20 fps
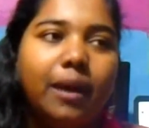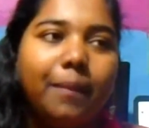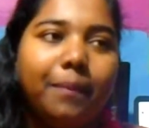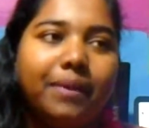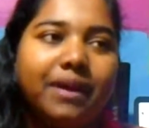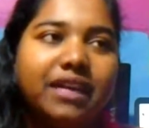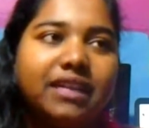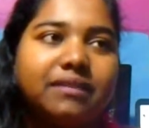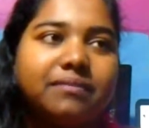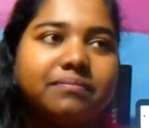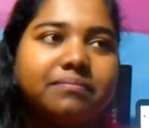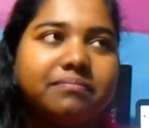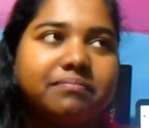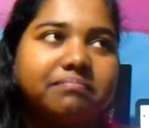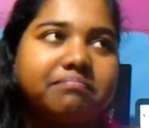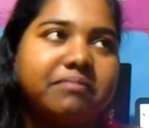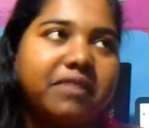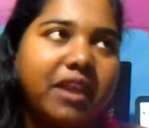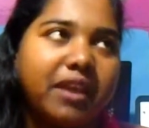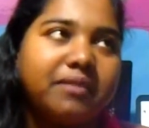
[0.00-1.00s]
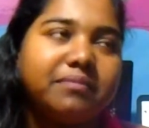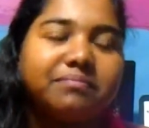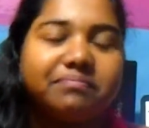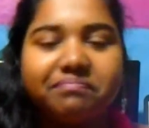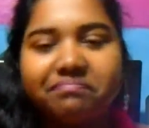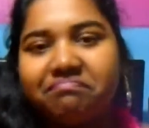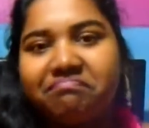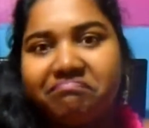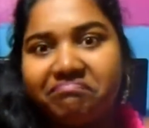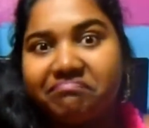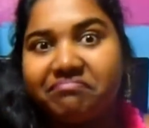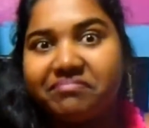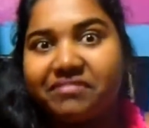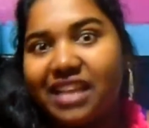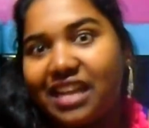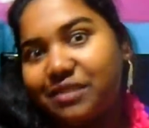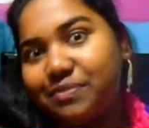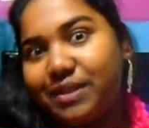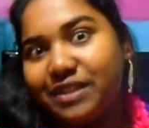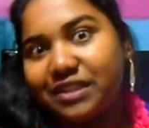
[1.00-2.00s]
but yeah,
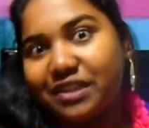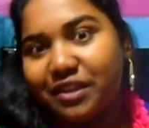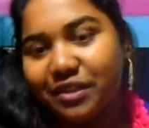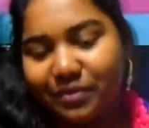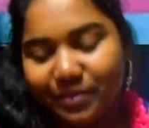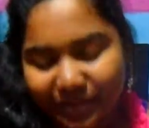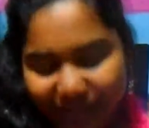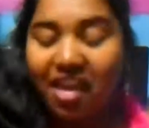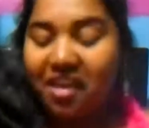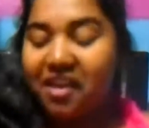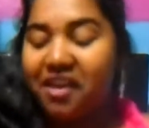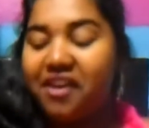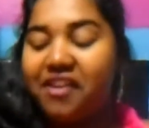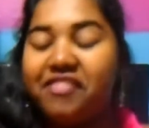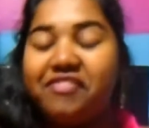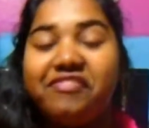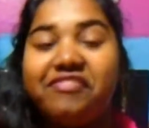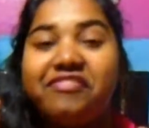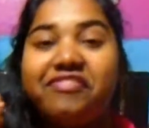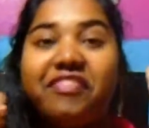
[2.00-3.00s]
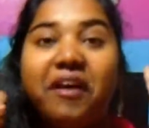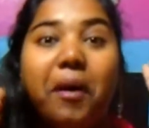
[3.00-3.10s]
that's basically it.